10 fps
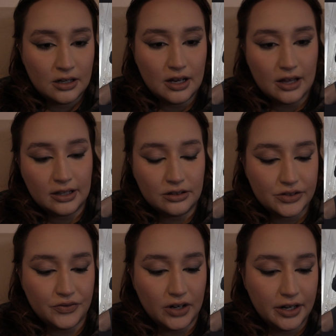Yeah, that
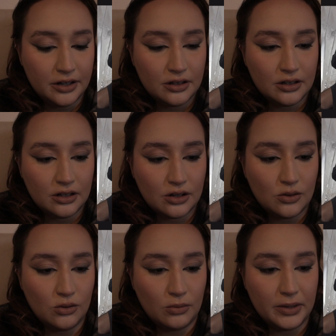looks fine.
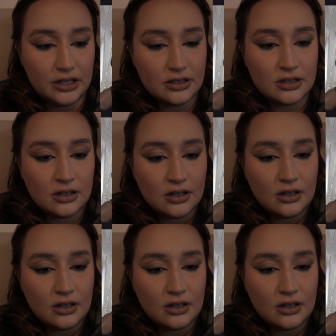Cool beans.